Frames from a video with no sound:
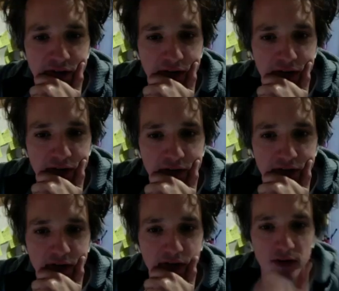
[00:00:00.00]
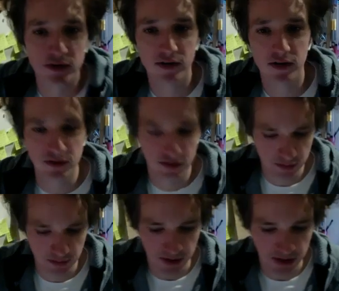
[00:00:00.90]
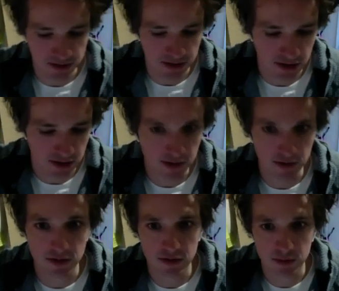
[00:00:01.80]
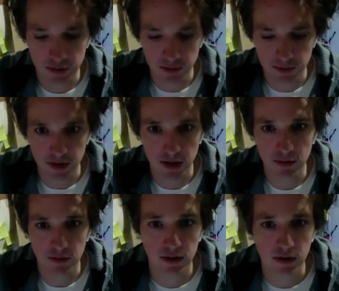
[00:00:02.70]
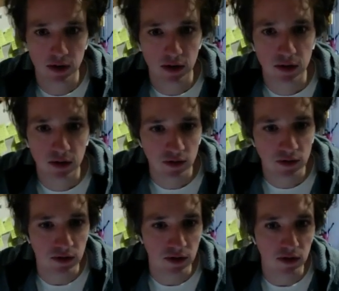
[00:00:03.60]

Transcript: so that's going to be me, is it now? Just put my name on that. So,